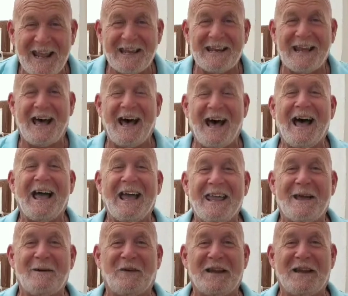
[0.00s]
And I
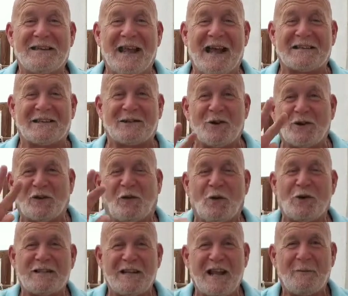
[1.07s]
am fantastic. Those
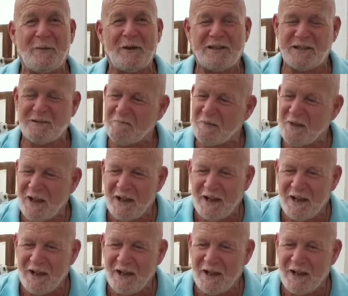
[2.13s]
four statements